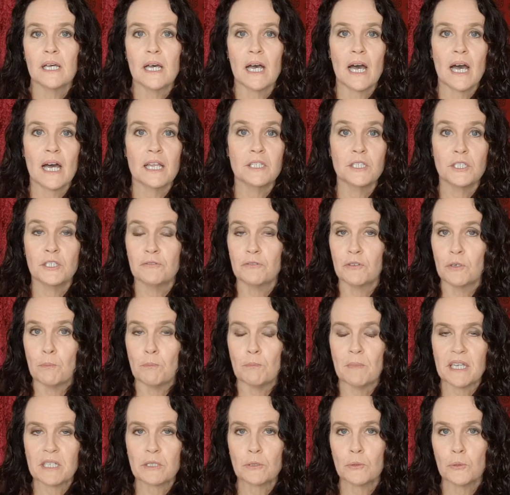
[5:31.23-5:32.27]
the different
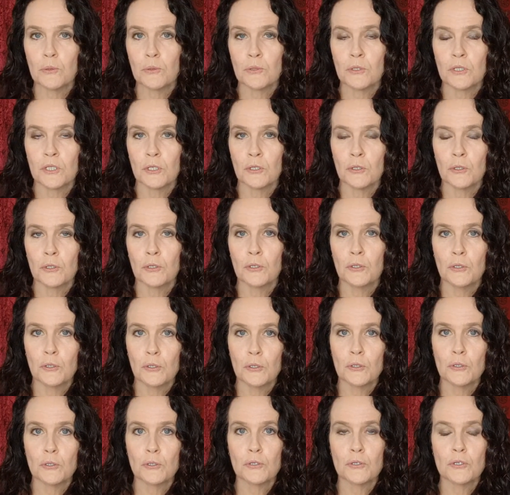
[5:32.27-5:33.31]
metals that you can
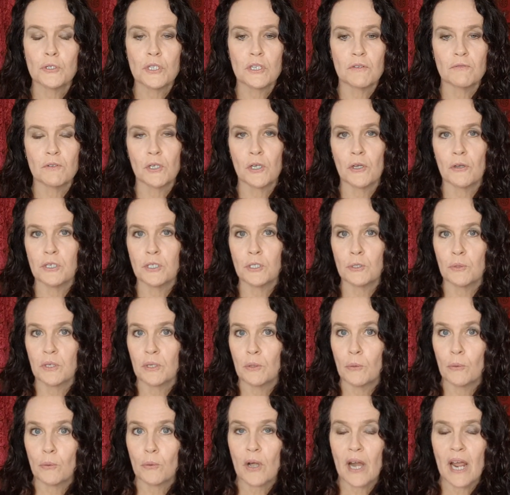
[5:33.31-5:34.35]
use, if you're going to
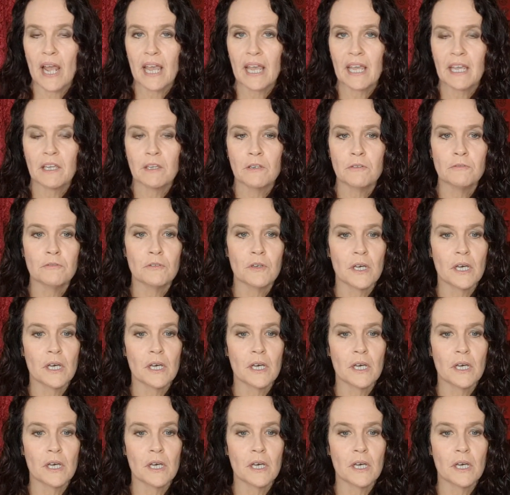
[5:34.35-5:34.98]
engrave,